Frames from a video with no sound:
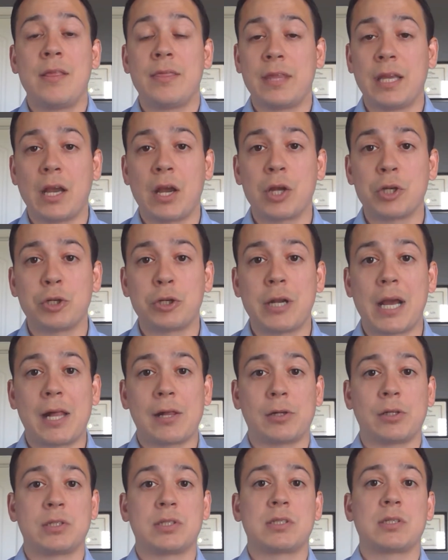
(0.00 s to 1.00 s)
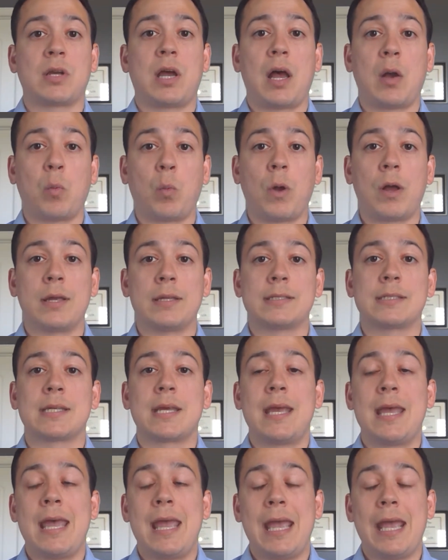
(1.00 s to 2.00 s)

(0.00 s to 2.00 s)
the $100 was.